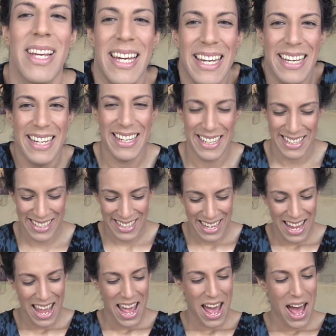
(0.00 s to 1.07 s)

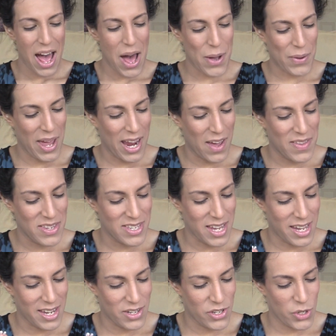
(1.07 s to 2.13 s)
okay, I got these
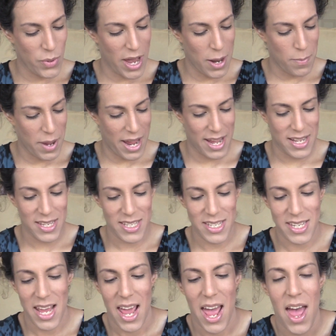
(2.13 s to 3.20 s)
uh, two
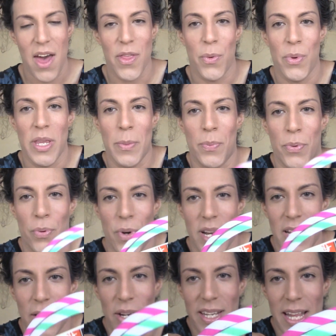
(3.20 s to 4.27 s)
headbands. They're really
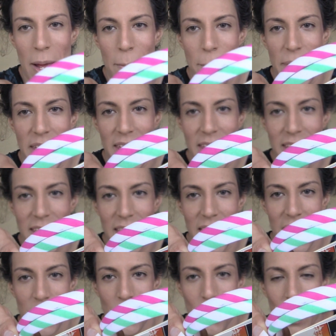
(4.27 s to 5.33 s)
pretty. Look at that. Pink
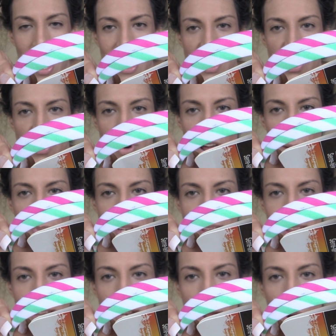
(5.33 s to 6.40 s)
and white striped,
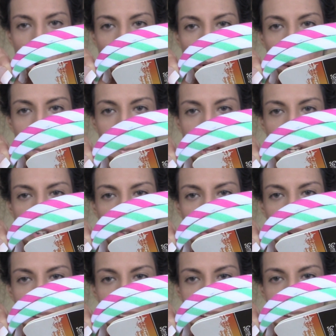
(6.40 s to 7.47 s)
and then mint
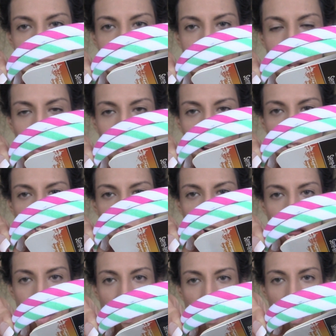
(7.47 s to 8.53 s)
green and white
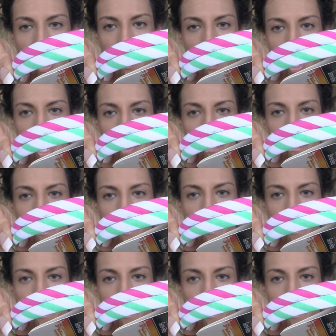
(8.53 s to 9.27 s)
striped. Really pretty.